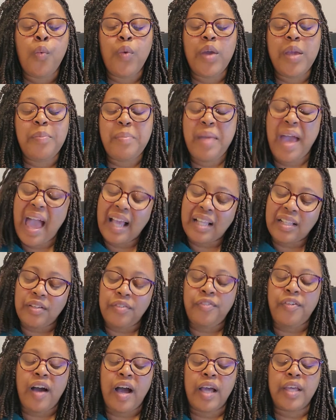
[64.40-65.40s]
We
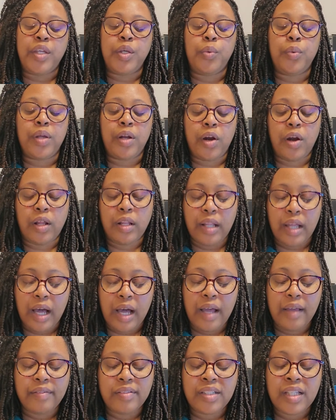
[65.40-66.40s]
magnify you in our
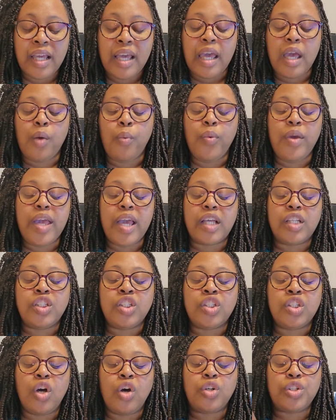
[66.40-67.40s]
lives and we
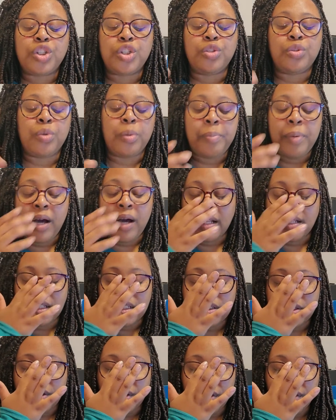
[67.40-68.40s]
exalt you upon
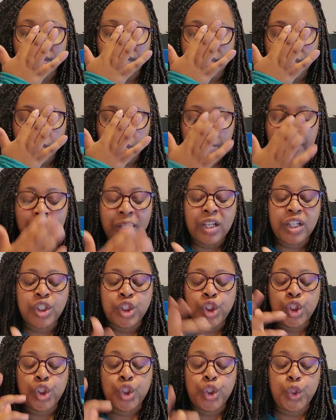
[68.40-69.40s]
this earth, Lord,
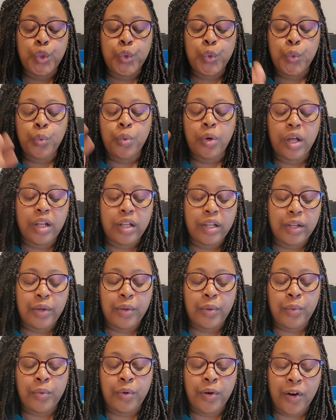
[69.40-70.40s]
because you
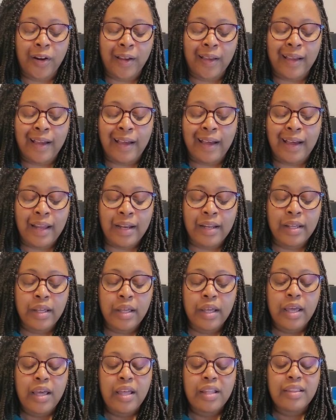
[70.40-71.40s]
alone are God.
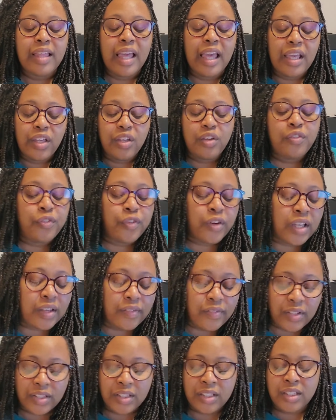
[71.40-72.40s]
Thank you for
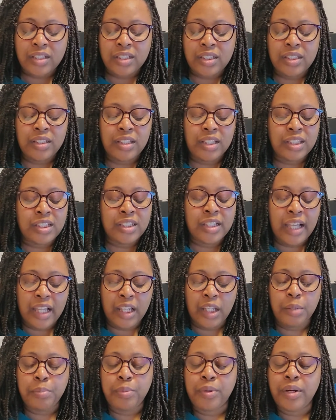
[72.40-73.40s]
giving us this
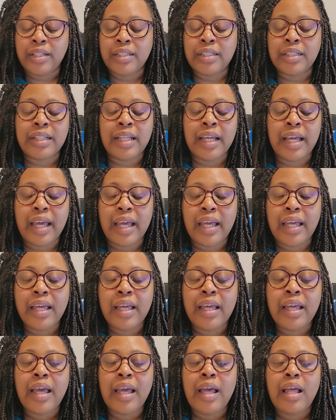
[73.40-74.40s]
daily bread today.
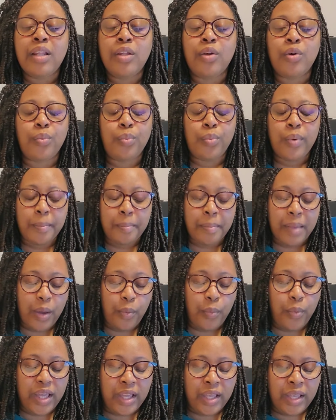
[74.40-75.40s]
Lord, may
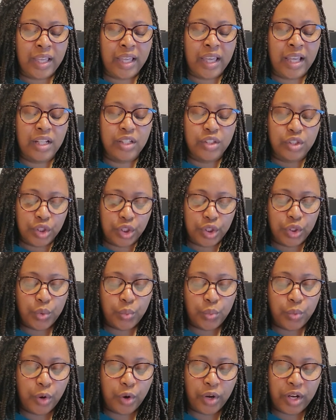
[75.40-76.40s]
we get into
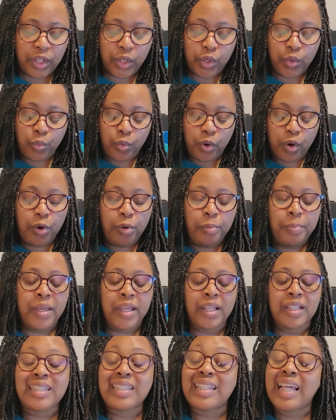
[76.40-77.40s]
your word and your word
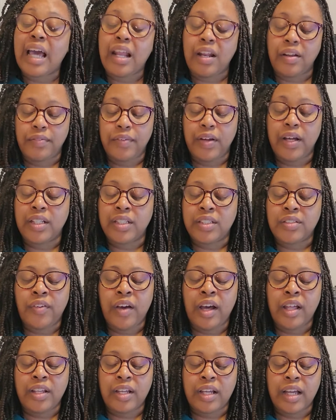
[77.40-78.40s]
be inside of us,
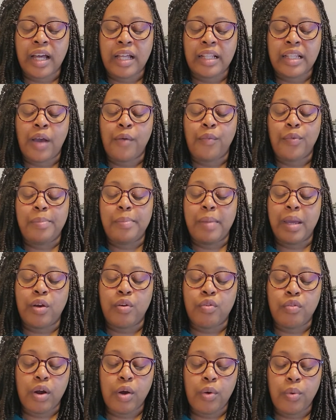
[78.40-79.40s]
Father God, that we may
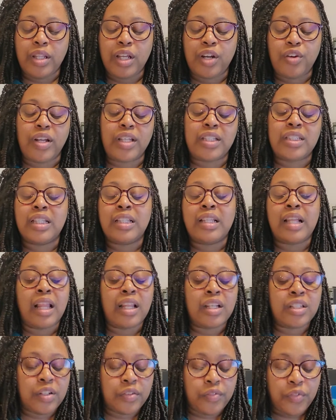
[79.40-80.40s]
grow in the grace and
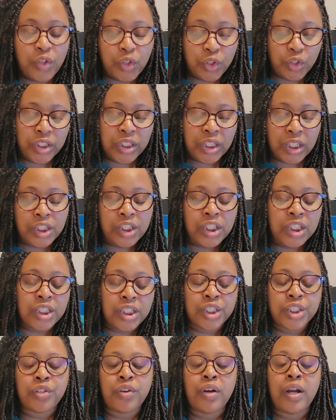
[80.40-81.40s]
knowledge of your Son,
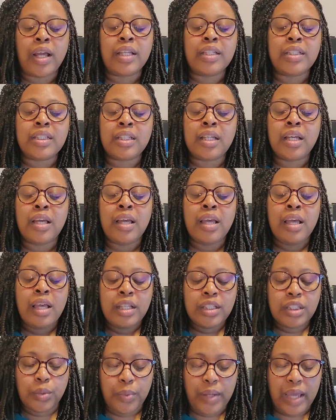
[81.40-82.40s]
Jesus Christ.
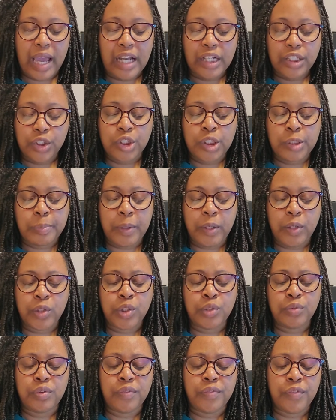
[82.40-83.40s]
So we ask your
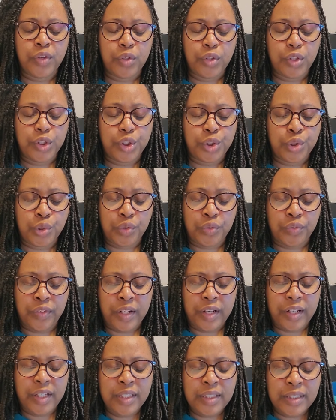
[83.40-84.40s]
spirit to reveal your truth
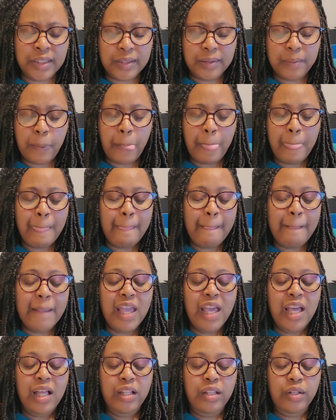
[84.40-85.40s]
in us
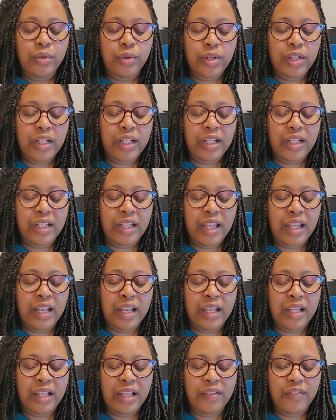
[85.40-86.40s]
Lord, and,
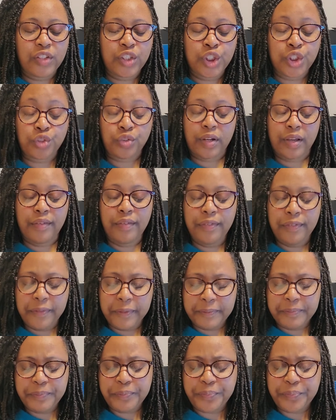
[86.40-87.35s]
and give us strength